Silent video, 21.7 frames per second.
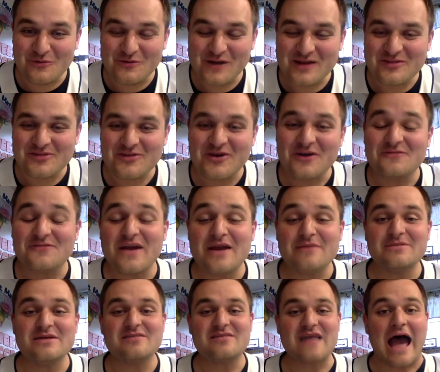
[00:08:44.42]
Rockstar
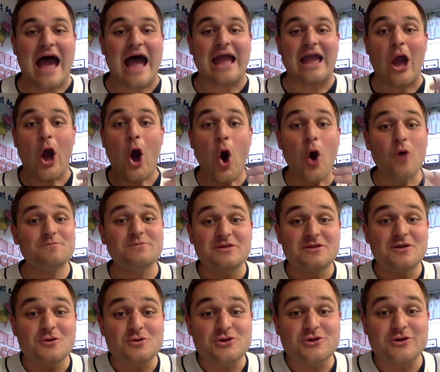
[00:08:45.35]
families, I hope that
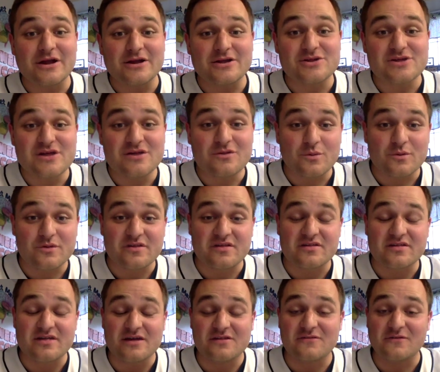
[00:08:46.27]
those strategies were
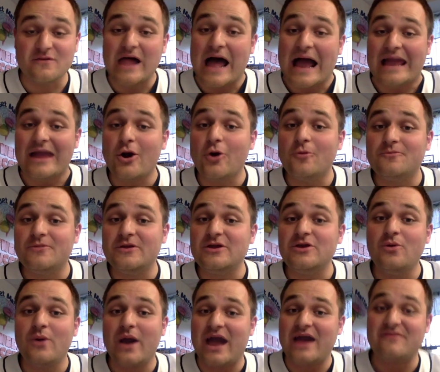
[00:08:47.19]
successful. I hope that
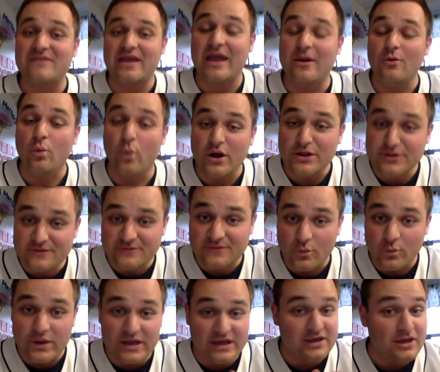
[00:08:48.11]
you have a wonderful
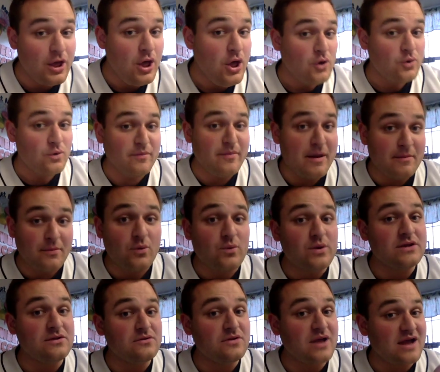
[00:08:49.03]
week. Remember,
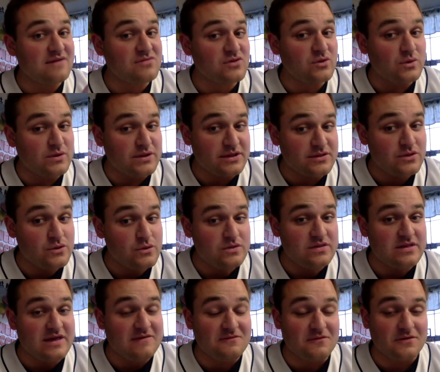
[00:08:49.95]
we do not have school on
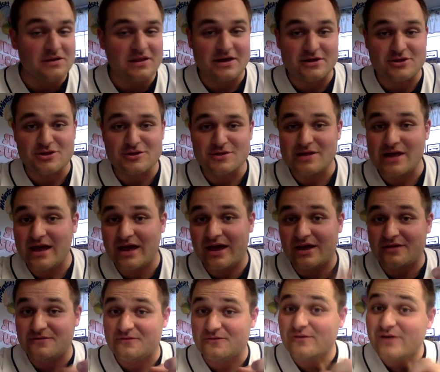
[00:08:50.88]
Tuesday for Election Day
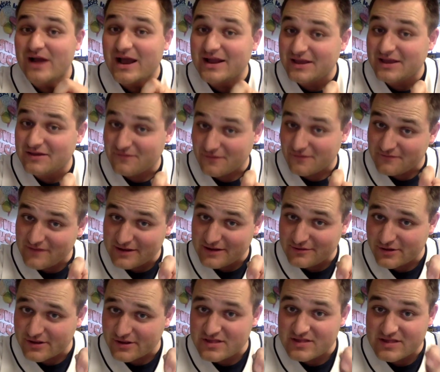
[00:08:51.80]
and Friday for
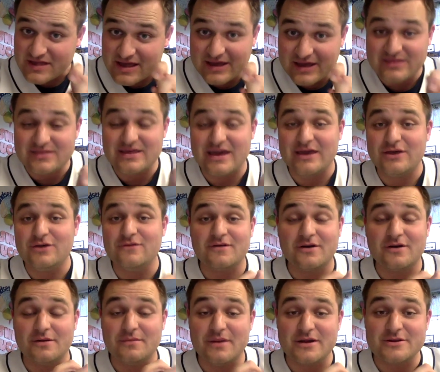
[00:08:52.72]
Veterans Day. Thank you
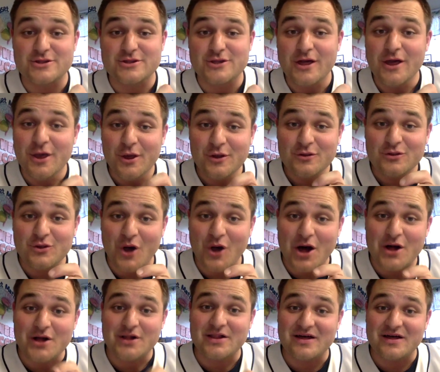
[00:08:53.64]
very much to
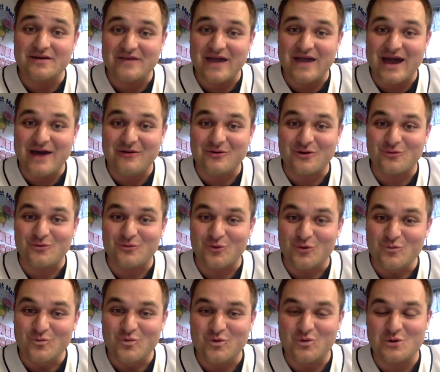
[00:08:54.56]
all of our
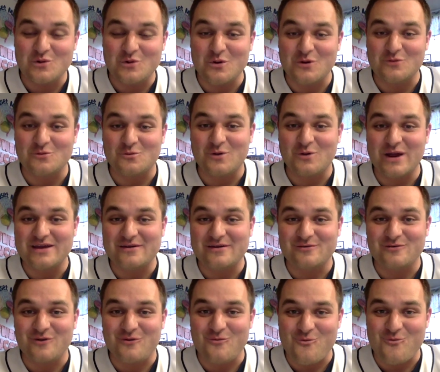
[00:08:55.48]
Room 21
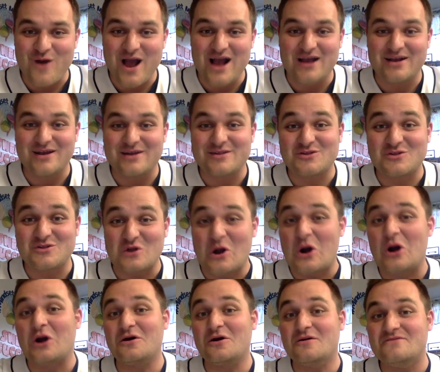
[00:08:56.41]
Reichard
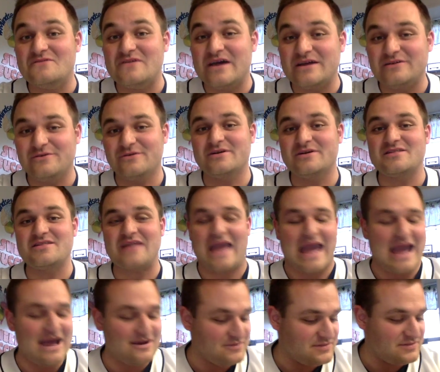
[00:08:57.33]
Rockstar veterans
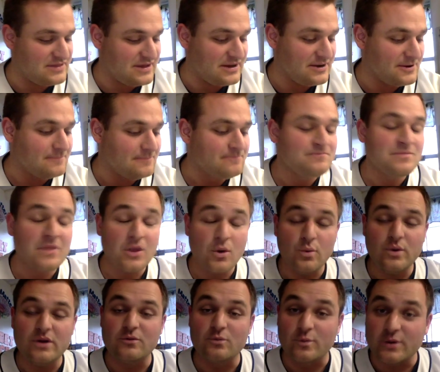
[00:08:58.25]
out there.
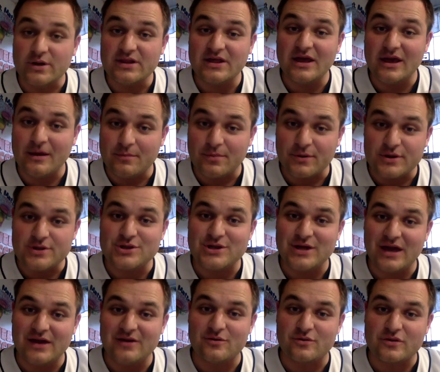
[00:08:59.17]
We really
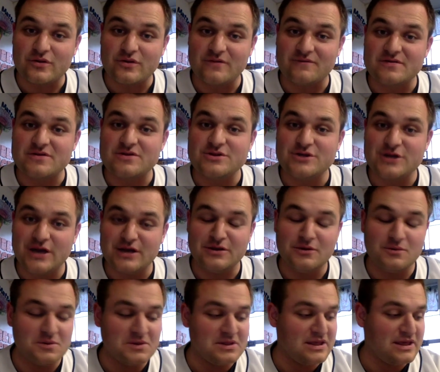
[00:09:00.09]
appreciate your service
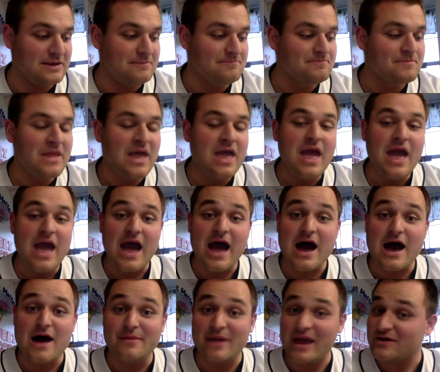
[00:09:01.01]
genuinely.
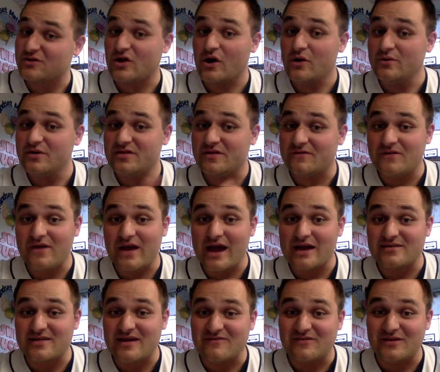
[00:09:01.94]
As always, if you
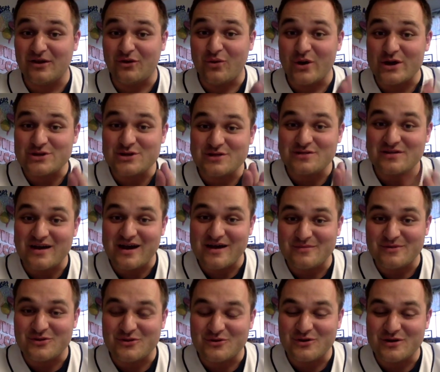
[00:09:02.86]
guys have any questions,
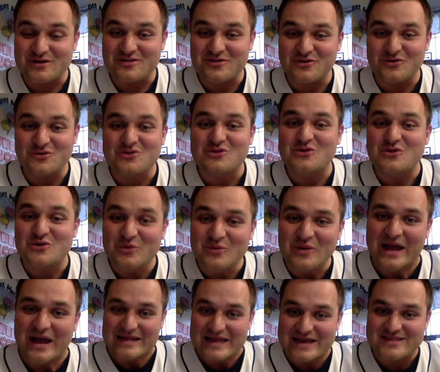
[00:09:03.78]
comments, or concerns, do
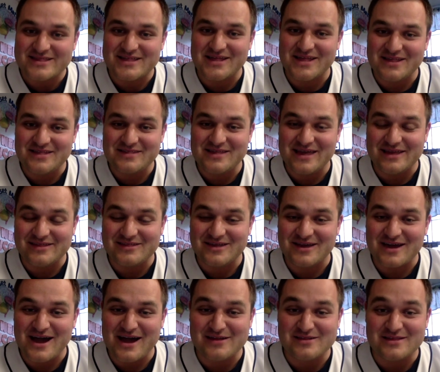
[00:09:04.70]
hesitate to
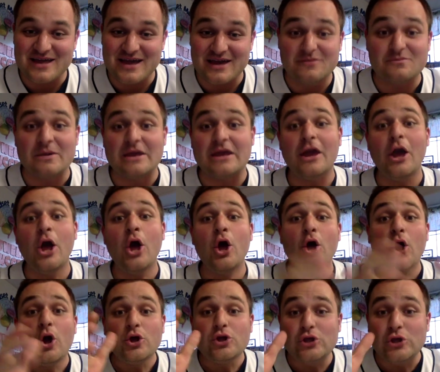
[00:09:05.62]
contact me.
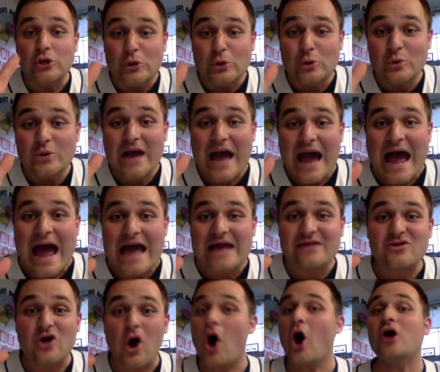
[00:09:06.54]
You
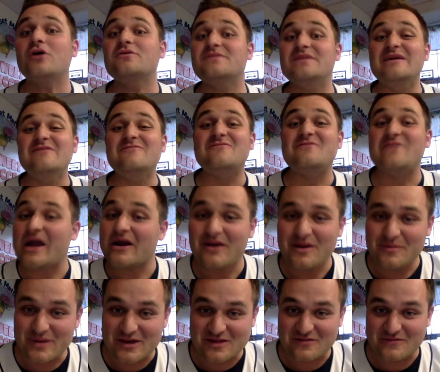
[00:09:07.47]
guys are the very
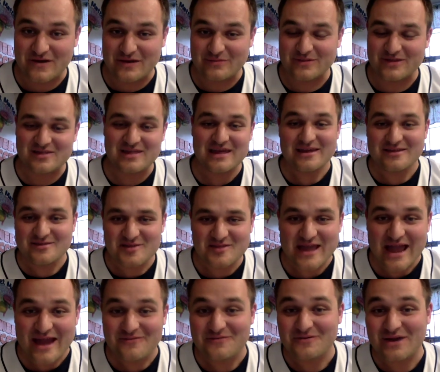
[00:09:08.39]
best families in
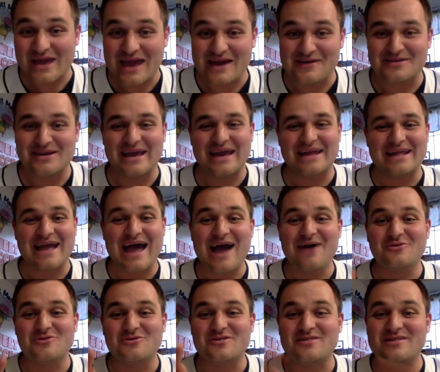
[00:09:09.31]
Stafford County, and I
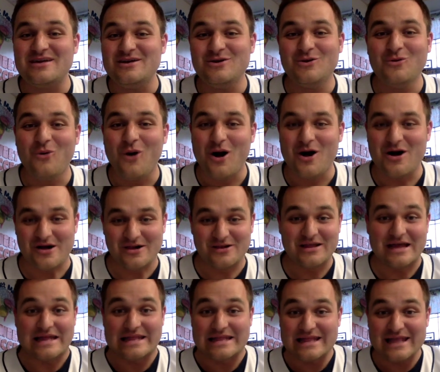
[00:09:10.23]
will see you all
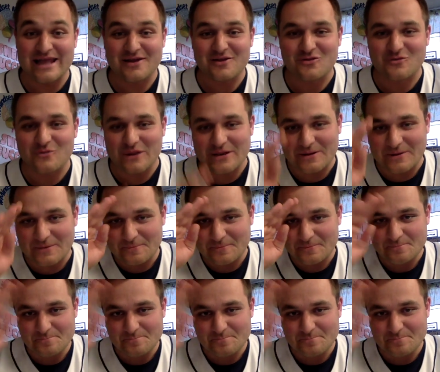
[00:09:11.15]
next week.